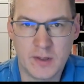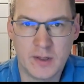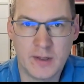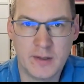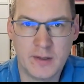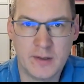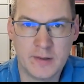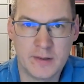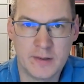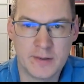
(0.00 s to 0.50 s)

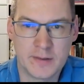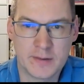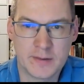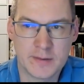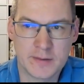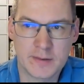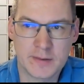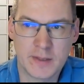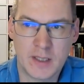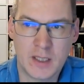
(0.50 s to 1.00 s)

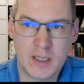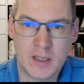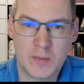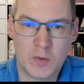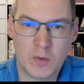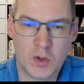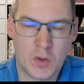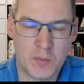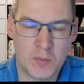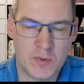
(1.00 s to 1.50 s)
AEM
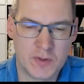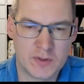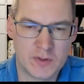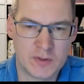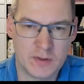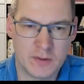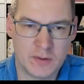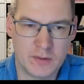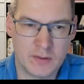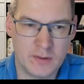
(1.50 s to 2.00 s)
Commerce
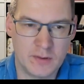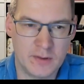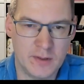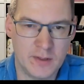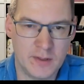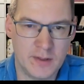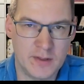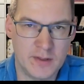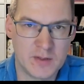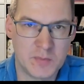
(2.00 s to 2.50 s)
on
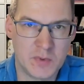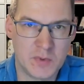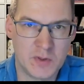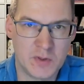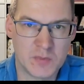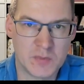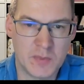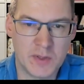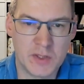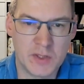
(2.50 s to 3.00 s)
the
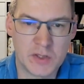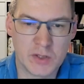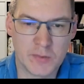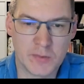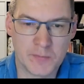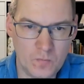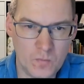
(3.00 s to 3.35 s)
Experience Manager.